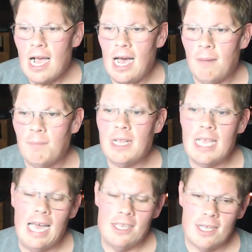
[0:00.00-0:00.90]
Um, but
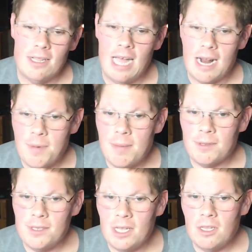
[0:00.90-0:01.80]
yes, a lot of
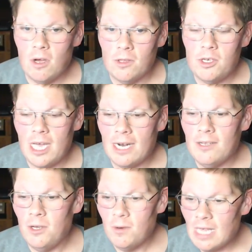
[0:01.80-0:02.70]
people didn't know that you had to
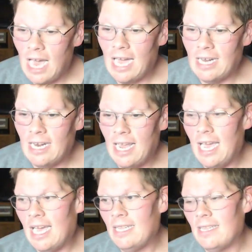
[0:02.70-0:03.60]
do that.
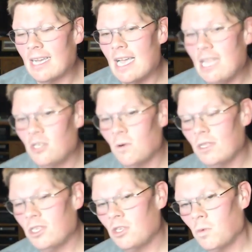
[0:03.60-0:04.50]
And the
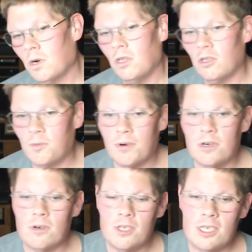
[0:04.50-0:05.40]
consequences were those
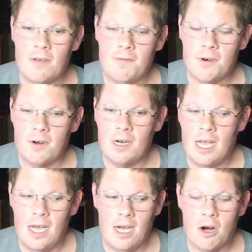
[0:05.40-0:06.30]
printers suffered
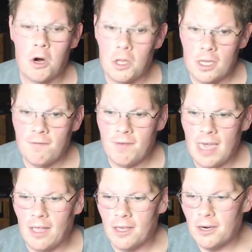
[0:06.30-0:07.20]
uh, early
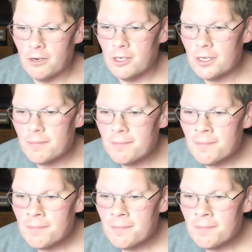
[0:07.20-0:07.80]
failures.